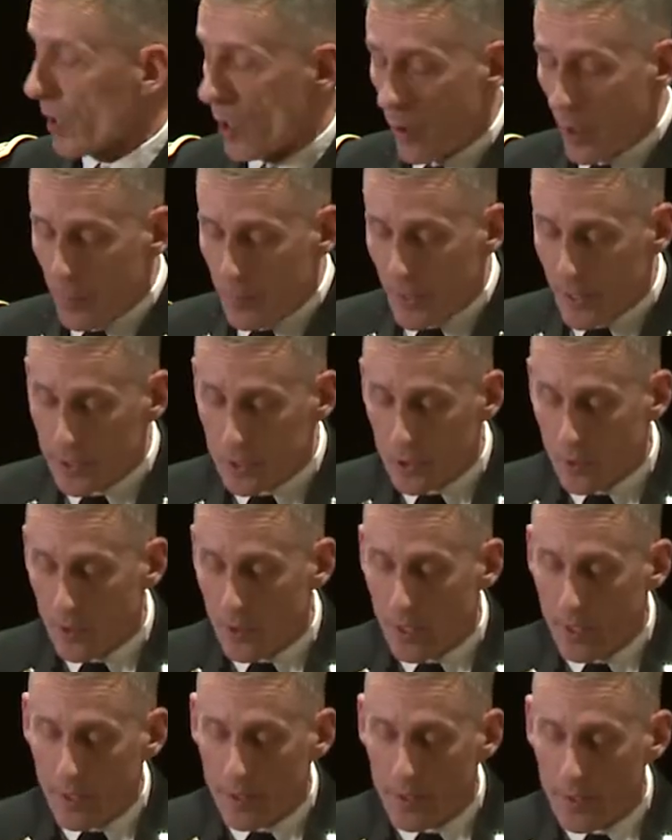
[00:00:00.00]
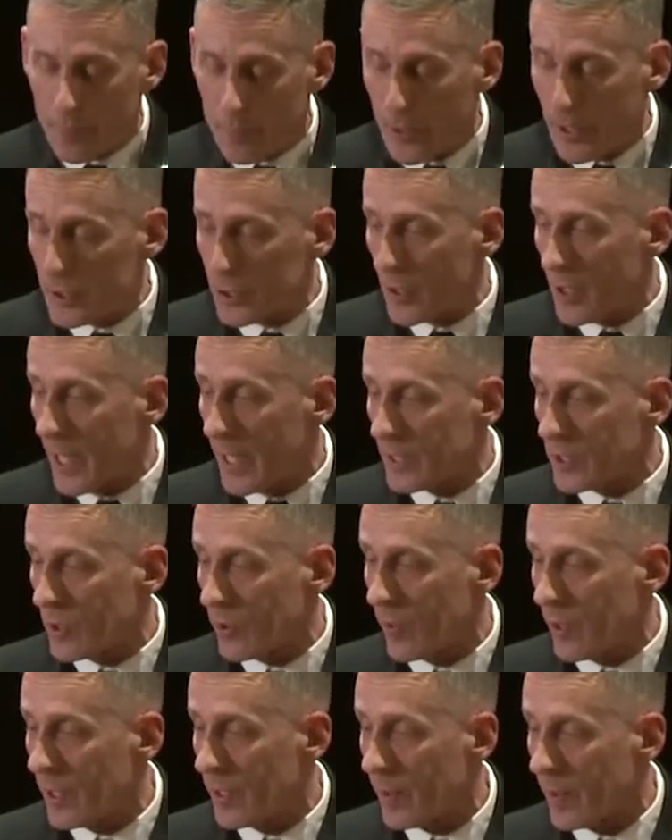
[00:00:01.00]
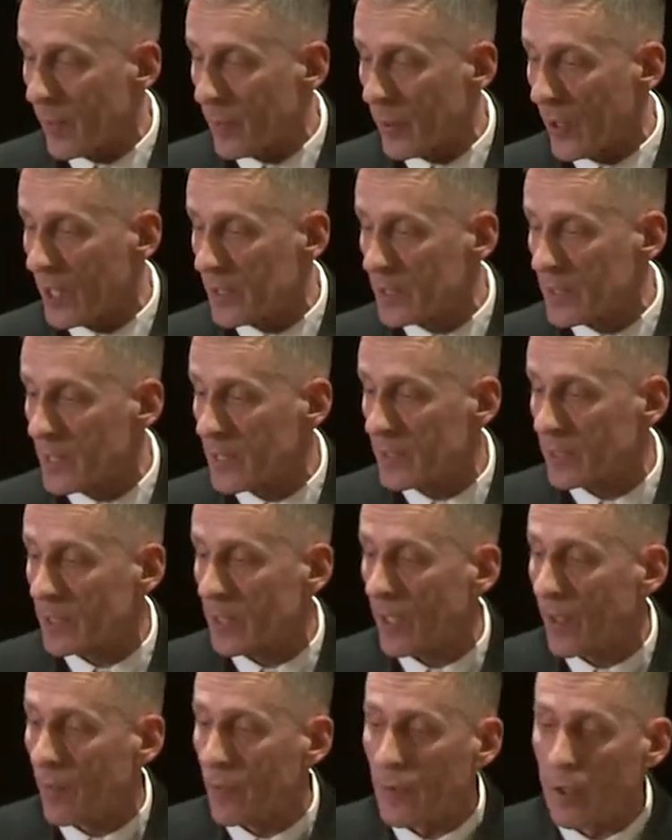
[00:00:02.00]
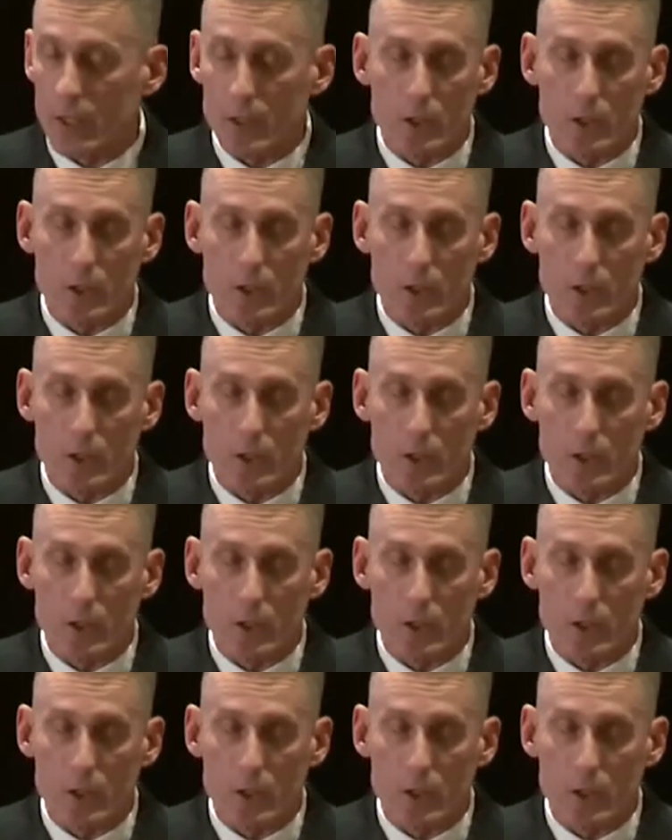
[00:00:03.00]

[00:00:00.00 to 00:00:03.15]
lower picture, the picture next to it, the presidents of uh,